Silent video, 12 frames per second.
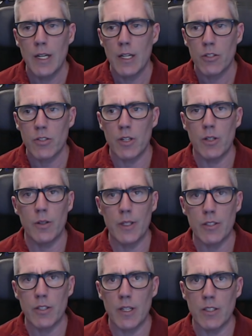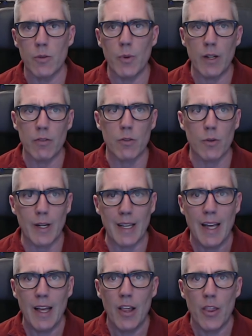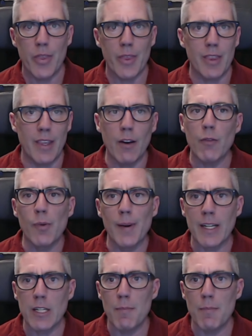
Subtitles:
So it's a way of storing information